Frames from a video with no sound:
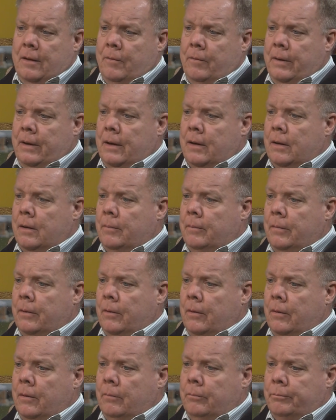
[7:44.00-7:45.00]
we are
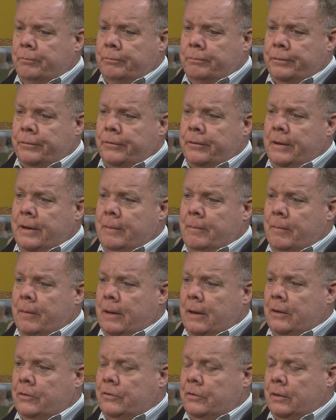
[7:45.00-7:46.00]
pretty
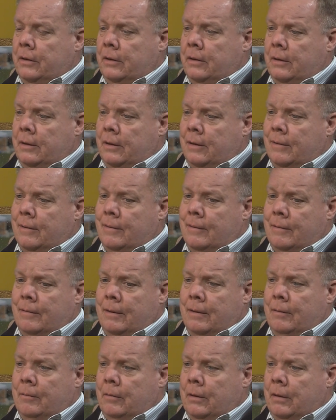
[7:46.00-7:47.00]
much, uh, you know,
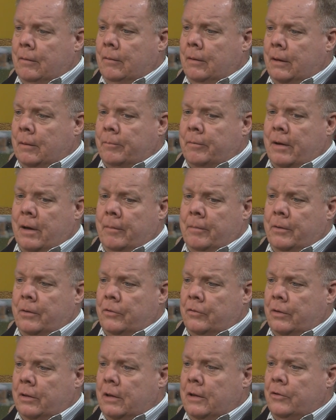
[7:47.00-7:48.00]
we, we could probably
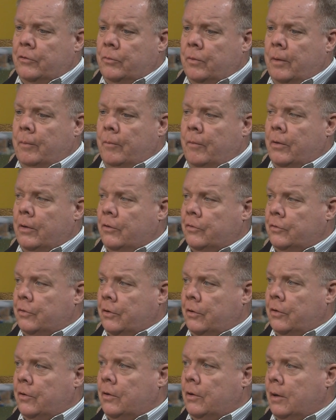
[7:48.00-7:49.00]
use at least one more to
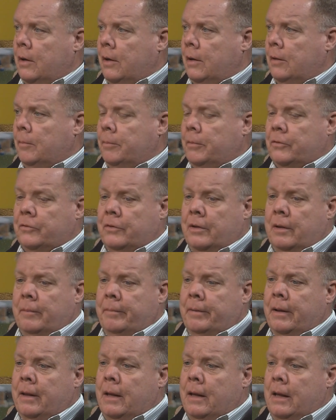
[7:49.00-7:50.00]
secure it one hundred percent,
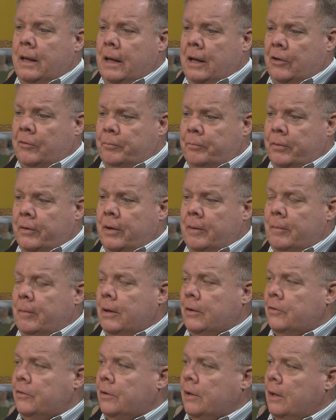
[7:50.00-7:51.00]
but it's pretty
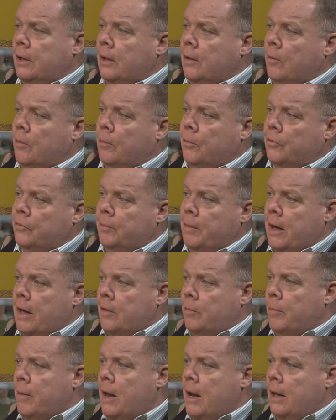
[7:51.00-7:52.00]
much getting almost
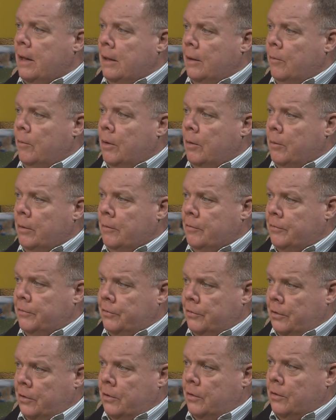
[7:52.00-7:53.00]
mathematically where we've
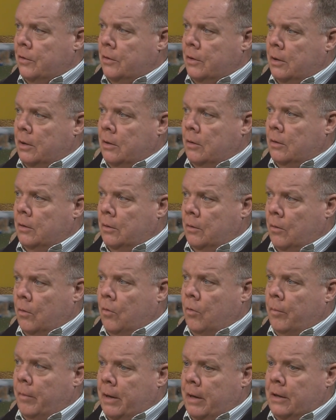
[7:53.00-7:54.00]
secured a, a
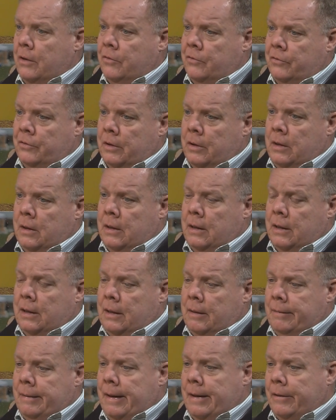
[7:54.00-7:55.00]
home ice.
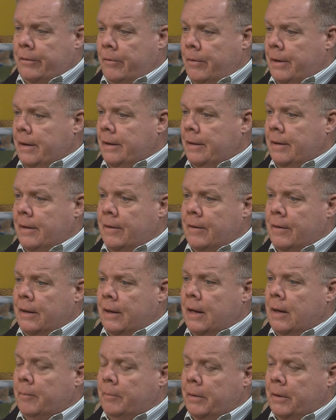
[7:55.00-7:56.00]
Uh, not quite there
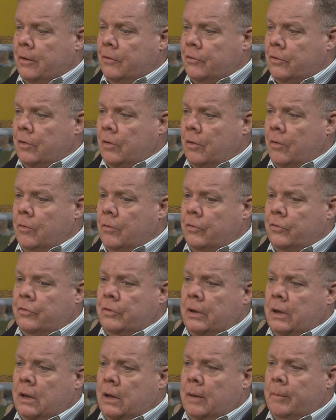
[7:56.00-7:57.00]
yet, but it's close.
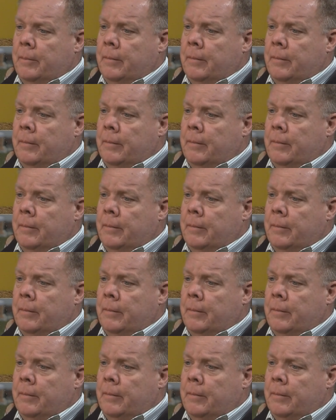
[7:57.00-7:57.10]
Um,